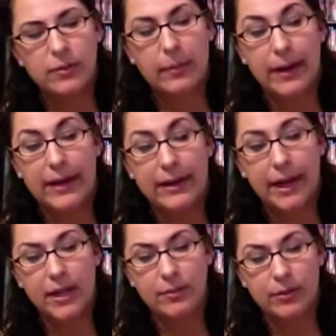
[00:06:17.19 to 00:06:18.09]
My
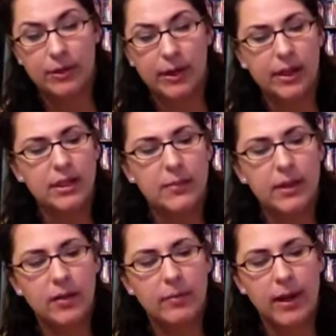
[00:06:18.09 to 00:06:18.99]
engagement ring. It's been
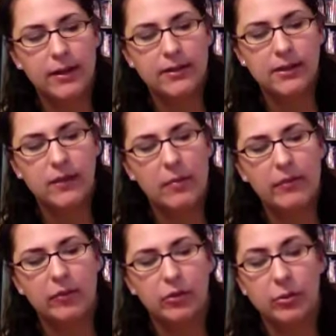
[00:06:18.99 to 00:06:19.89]
in Magnus's family
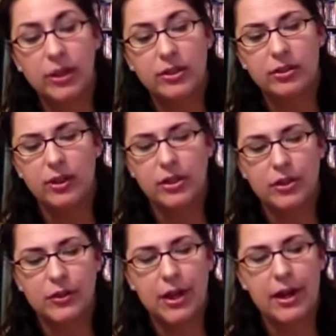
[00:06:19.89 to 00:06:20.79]
for 3
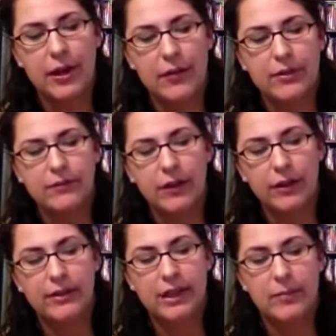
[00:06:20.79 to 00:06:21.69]
generations, and now this
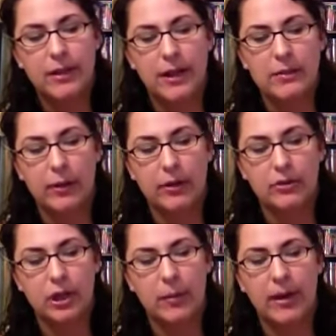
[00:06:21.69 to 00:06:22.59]
very same day his parents
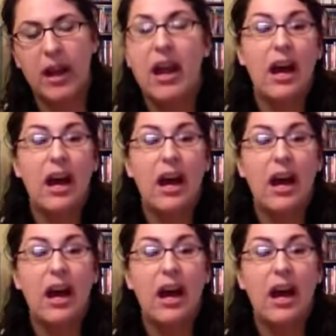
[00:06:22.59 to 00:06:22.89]
are coming,